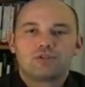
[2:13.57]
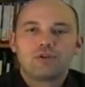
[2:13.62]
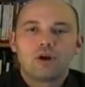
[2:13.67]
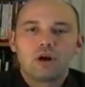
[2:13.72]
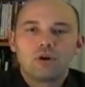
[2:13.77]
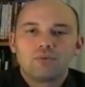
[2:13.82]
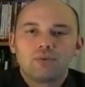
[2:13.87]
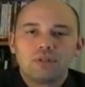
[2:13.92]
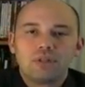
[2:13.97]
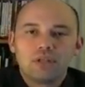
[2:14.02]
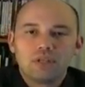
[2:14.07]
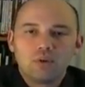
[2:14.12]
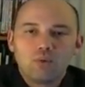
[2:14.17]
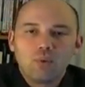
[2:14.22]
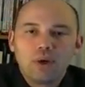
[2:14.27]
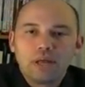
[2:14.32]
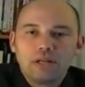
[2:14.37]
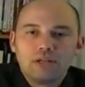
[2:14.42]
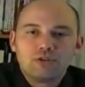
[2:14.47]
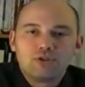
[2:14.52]
start with the
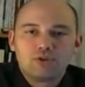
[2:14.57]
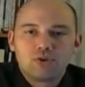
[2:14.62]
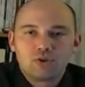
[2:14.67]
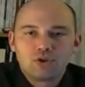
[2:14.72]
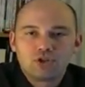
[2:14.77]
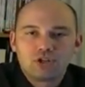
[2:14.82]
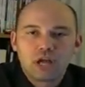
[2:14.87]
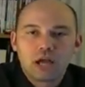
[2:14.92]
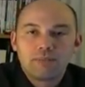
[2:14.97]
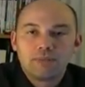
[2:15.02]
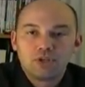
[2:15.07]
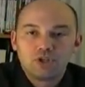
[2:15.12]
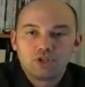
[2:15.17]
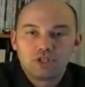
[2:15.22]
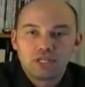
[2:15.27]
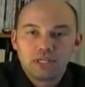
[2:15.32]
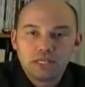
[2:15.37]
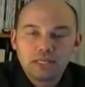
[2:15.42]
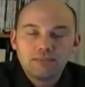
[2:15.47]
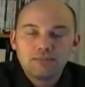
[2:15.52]
weighted search time in
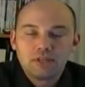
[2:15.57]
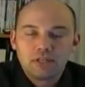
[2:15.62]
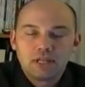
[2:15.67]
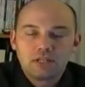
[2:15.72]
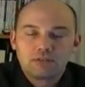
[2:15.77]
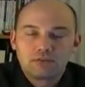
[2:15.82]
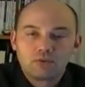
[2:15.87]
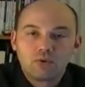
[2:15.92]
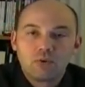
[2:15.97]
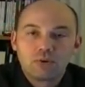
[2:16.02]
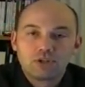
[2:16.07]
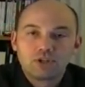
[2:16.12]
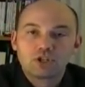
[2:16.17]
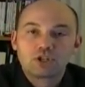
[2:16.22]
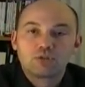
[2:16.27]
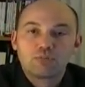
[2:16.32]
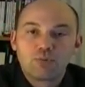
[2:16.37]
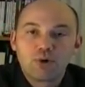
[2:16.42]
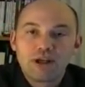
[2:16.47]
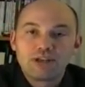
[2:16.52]
t, and that's of course
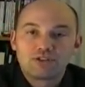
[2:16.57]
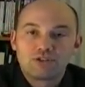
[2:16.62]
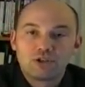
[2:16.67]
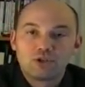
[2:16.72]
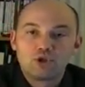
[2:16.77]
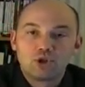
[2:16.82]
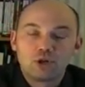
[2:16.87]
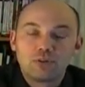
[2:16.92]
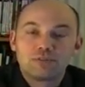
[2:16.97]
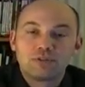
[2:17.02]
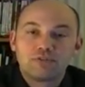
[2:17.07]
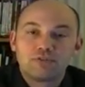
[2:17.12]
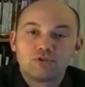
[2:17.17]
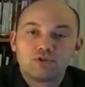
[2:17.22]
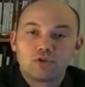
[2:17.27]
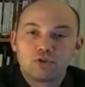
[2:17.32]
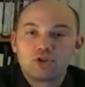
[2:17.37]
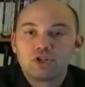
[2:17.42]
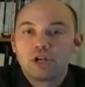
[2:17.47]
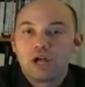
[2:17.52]
expressed in terms of
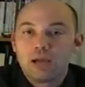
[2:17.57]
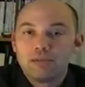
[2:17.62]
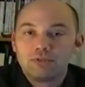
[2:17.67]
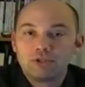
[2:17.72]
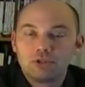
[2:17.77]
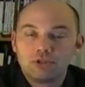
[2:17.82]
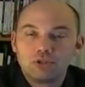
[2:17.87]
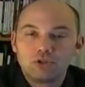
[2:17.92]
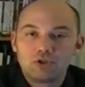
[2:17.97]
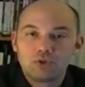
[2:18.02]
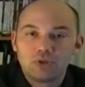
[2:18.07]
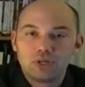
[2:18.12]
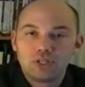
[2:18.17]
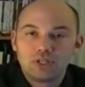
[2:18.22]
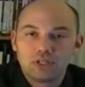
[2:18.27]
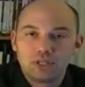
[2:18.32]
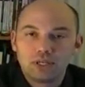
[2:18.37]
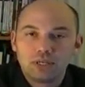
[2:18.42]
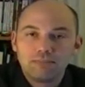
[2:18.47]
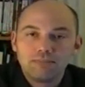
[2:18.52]
search times in this tree
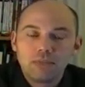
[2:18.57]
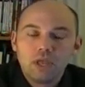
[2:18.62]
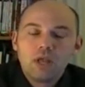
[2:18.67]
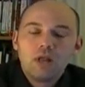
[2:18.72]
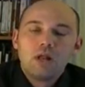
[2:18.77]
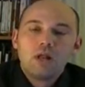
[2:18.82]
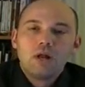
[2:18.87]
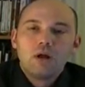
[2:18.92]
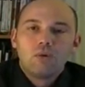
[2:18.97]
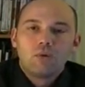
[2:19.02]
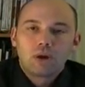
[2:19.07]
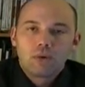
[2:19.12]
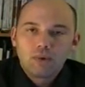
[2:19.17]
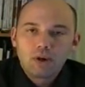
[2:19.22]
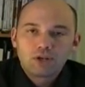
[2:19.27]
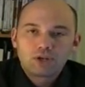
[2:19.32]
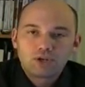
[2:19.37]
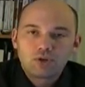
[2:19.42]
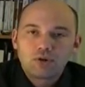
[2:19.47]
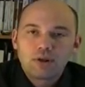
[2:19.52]
t. What I
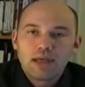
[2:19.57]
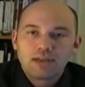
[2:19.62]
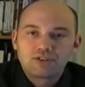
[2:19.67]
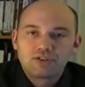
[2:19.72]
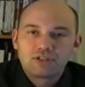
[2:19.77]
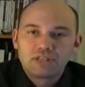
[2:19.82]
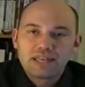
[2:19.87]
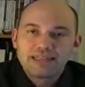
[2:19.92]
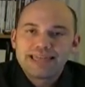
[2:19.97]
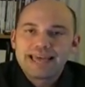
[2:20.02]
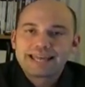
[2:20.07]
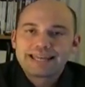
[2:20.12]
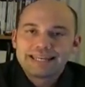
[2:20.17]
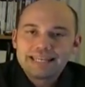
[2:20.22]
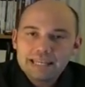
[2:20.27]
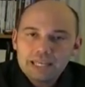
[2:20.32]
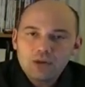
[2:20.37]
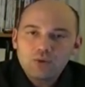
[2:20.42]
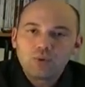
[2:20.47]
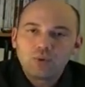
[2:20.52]
want to show next is that that can
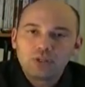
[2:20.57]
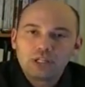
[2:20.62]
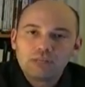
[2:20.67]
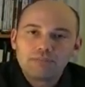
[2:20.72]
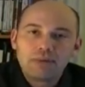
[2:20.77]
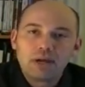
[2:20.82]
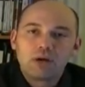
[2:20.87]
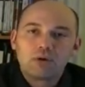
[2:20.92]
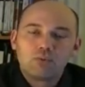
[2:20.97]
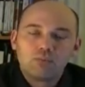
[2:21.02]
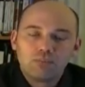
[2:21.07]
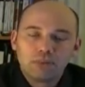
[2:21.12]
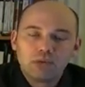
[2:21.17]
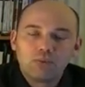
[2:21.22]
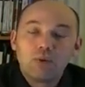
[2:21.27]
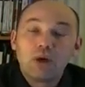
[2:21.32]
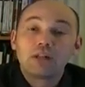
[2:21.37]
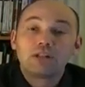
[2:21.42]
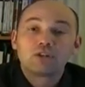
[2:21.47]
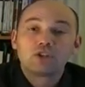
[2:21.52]
equally be
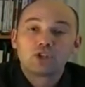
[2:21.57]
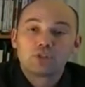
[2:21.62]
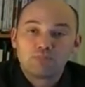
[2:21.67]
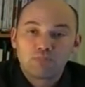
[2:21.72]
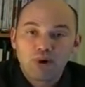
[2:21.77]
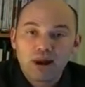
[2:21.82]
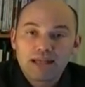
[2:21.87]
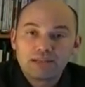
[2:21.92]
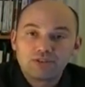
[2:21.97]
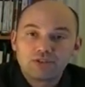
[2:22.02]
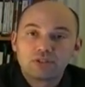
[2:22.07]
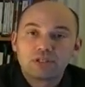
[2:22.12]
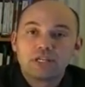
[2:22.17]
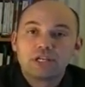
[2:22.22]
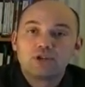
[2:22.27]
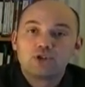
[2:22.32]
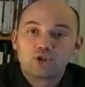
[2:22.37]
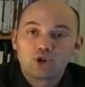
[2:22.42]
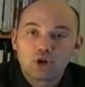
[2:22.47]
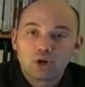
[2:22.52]
well expressed
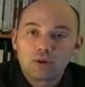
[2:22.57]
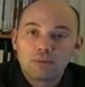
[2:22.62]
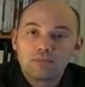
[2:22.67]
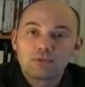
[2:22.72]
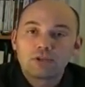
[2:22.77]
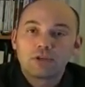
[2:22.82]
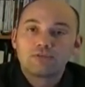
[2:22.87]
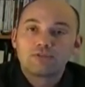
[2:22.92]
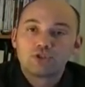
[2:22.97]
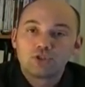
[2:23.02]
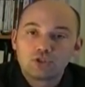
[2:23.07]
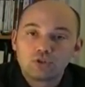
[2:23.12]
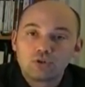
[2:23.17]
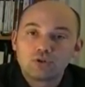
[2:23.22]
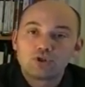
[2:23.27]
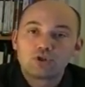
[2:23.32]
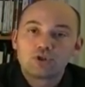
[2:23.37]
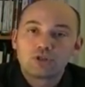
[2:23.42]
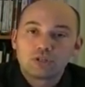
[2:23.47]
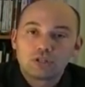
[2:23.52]
in terms of
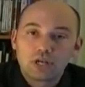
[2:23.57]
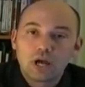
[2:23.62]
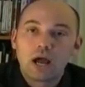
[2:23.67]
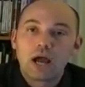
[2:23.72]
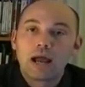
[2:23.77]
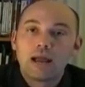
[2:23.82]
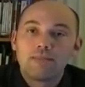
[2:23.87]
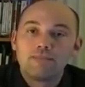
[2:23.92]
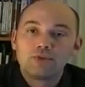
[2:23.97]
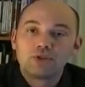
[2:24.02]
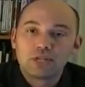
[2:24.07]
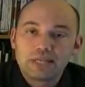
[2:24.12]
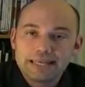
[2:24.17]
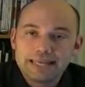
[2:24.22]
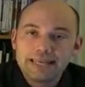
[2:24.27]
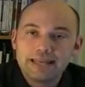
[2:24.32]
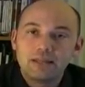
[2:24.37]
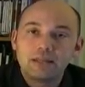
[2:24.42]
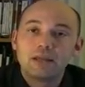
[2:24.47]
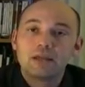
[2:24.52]
search times
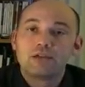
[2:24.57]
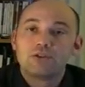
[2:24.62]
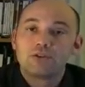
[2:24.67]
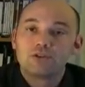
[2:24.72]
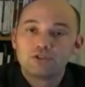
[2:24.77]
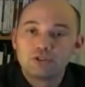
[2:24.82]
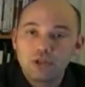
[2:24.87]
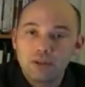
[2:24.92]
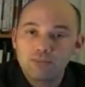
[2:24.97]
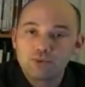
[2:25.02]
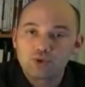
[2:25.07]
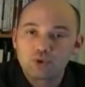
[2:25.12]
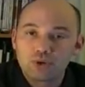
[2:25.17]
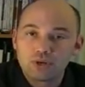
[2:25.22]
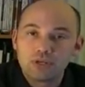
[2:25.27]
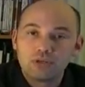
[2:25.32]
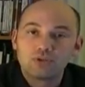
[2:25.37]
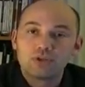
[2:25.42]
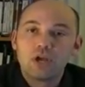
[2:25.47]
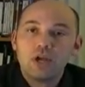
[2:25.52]
in the
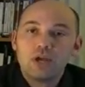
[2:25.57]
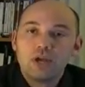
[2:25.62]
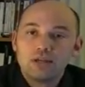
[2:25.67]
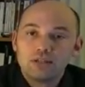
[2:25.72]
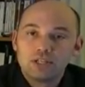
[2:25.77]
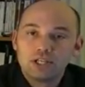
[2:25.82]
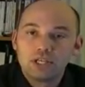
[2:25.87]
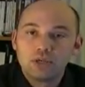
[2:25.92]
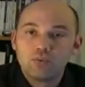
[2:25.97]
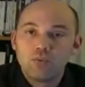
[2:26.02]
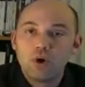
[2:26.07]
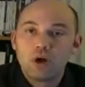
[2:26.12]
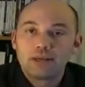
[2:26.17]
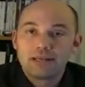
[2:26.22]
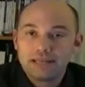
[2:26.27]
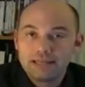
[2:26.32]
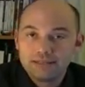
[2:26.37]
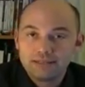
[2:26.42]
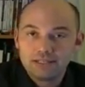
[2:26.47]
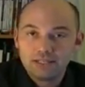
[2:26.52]
subtrees
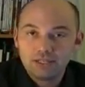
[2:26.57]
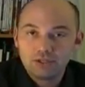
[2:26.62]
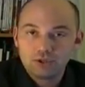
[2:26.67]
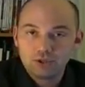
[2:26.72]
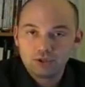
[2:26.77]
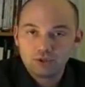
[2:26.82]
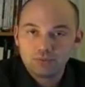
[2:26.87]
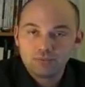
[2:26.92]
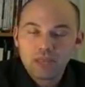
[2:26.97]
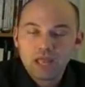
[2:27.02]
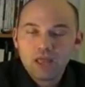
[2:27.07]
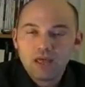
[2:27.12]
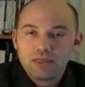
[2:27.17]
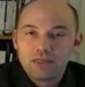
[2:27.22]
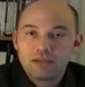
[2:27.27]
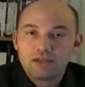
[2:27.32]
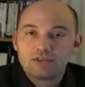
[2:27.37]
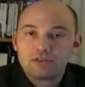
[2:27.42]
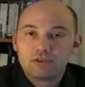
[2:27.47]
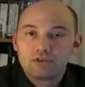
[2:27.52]
T1 and T2.
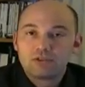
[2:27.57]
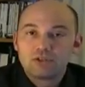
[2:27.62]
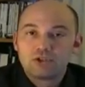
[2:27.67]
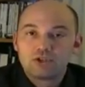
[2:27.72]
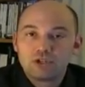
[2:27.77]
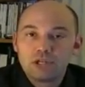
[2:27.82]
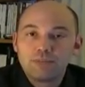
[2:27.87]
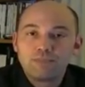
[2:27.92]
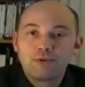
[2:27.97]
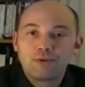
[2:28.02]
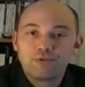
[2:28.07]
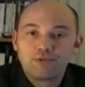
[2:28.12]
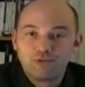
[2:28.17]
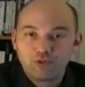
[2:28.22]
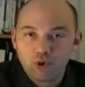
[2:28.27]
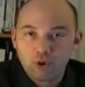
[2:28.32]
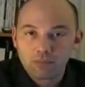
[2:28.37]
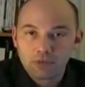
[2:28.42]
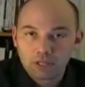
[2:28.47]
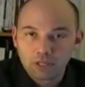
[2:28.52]
That is, there's a simple
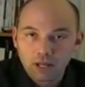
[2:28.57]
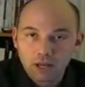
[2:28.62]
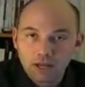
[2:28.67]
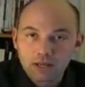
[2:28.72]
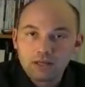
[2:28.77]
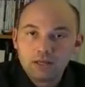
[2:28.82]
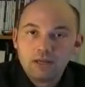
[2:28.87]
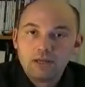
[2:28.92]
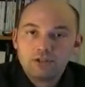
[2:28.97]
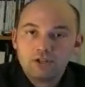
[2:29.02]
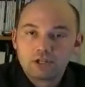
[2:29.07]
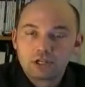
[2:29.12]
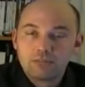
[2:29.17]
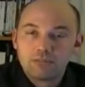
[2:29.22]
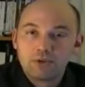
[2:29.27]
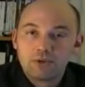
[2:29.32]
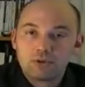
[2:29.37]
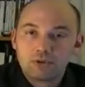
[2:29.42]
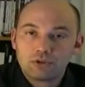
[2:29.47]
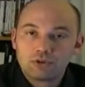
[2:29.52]
formula to
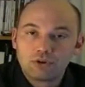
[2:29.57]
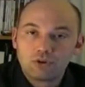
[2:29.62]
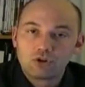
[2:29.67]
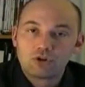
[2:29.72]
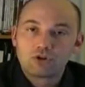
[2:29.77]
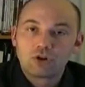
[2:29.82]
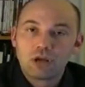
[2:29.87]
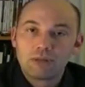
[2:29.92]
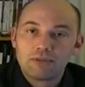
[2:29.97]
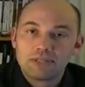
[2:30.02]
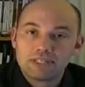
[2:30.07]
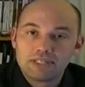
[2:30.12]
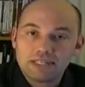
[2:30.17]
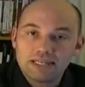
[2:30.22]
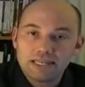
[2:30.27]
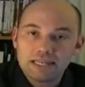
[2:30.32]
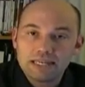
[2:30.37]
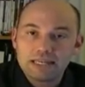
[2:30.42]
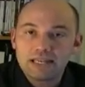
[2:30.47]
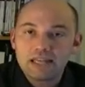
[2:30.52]
compute the search time in
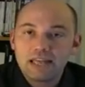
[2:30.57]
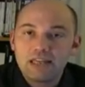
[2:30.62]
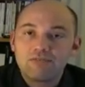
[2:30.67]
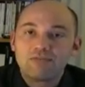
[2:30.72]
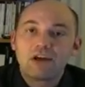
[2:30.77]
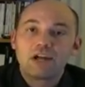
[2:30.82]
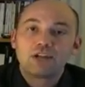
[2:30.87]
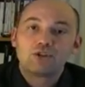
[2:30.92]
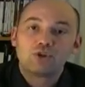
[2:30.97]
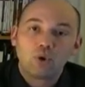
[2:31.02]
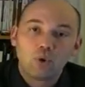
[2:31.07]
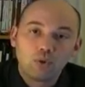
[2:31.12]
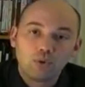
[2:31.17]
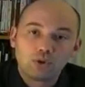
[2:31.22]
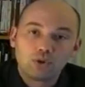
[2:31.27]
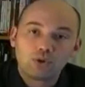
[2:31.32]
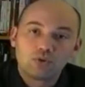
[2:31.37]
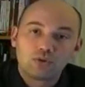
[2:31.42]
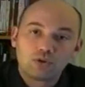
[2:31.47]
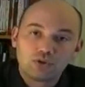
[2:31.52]
T if I
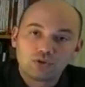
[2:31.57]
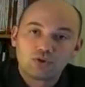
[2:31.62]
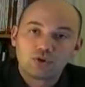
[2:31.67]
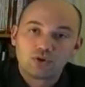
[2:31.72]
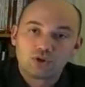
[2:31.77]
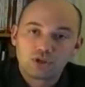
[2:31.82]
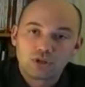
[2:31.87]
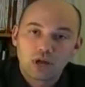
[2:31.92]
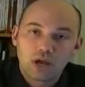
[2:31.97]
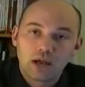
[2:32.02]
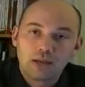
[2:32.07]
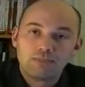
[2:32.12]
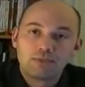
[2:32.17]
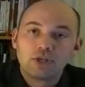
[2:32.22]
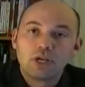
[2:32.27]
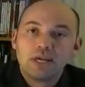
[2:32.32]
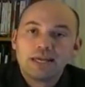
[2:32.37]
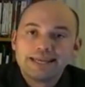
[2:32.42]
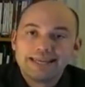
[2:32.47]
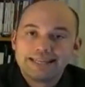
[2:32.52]
told you the search
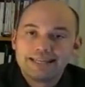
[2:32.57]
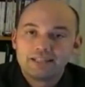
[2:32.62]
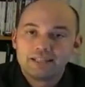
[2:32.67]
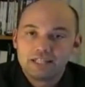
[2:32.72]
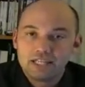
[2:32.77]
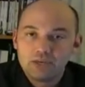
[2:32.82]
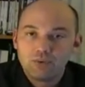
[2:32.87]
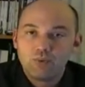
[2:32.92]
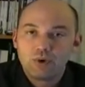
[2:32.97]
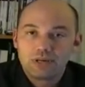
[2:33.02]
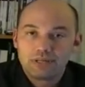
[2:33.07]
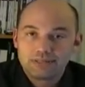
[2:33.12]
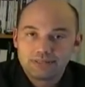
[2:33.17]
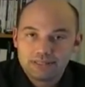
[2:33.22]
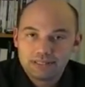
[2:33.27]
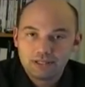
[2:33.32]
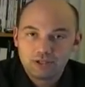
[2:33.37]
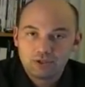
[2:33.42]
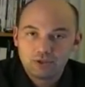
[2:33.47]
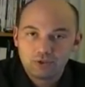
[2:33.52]
times in T1 and
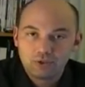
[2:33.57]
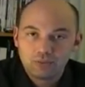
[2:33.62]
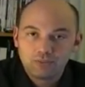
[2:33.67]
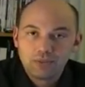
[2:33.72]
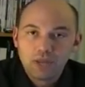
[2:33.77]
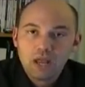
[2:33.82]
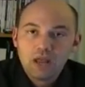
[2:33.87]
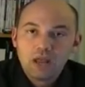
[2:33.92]
T2.